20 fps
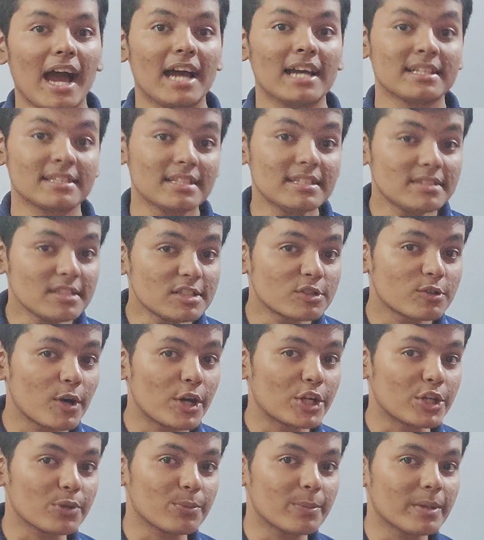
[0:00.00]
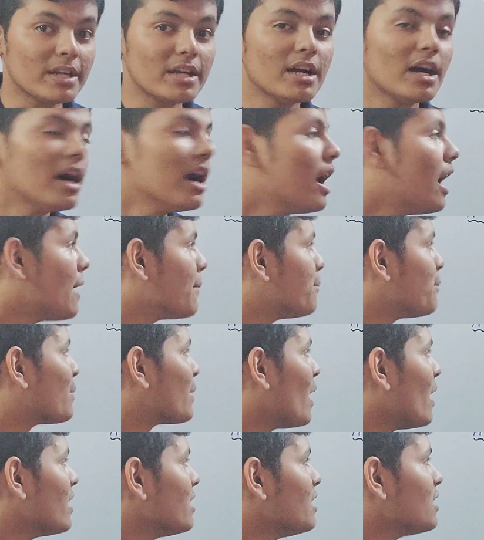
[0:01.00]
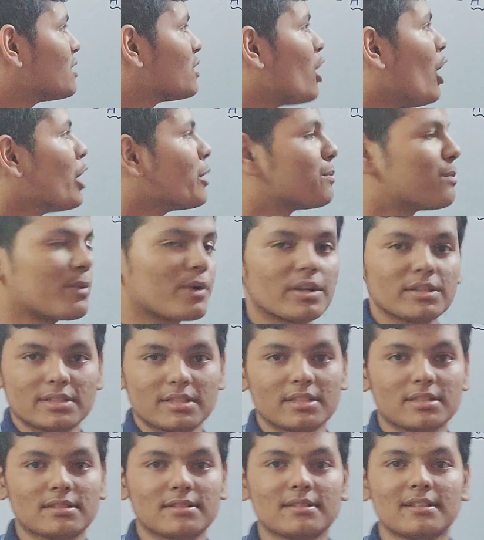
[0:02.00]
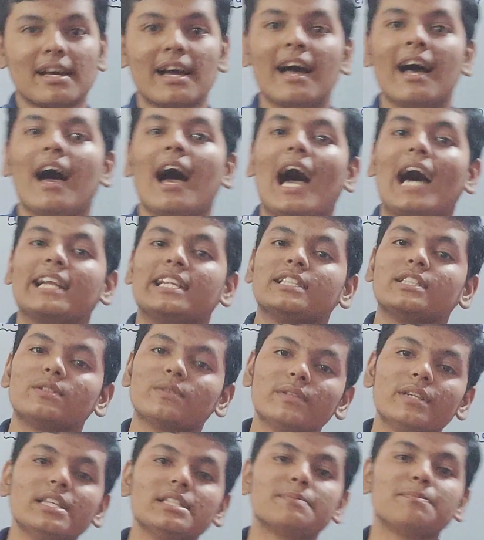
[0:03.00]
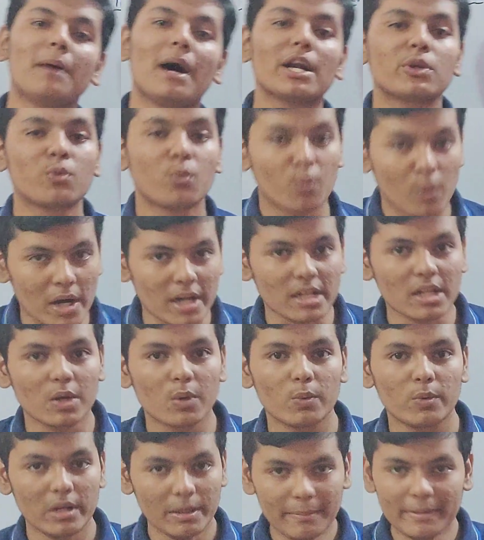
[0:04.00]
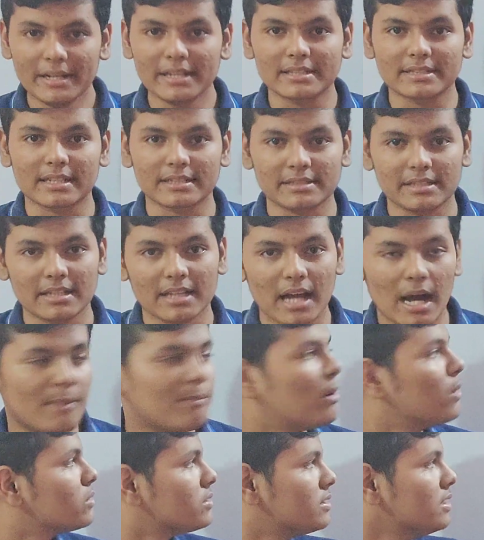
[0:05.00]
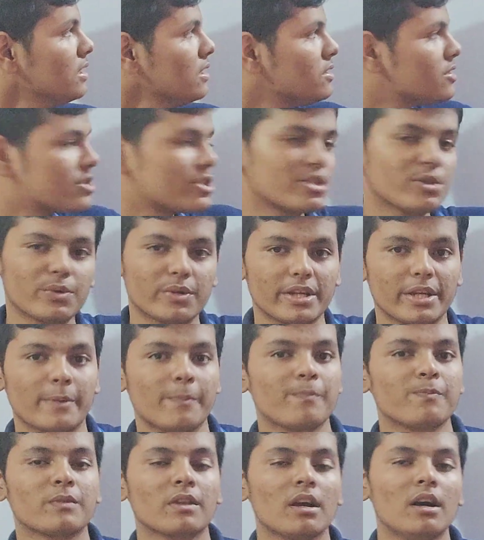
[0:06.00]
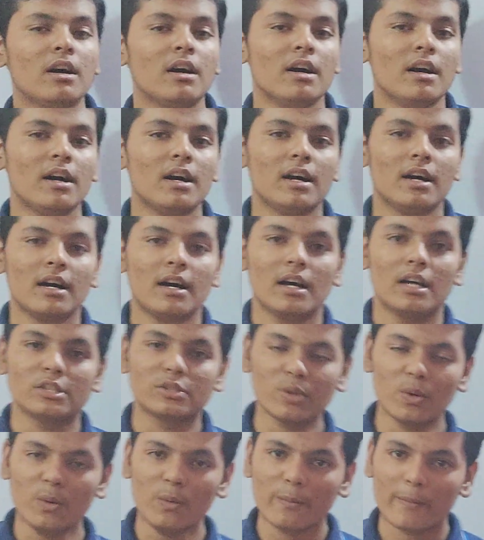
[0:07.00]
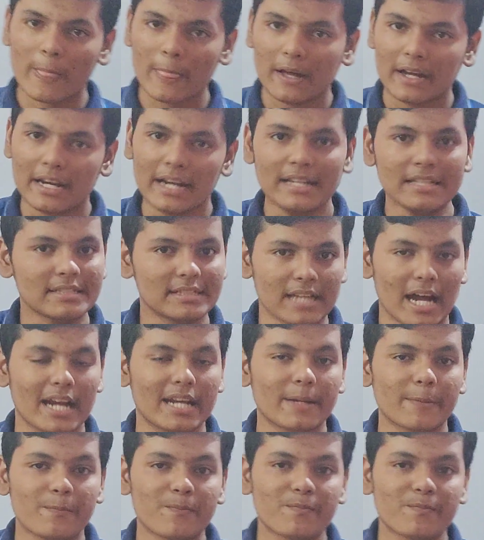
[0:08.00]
And this is going to be a broader thought process, and in today's part 1 we will be discussing about the story. So let us start.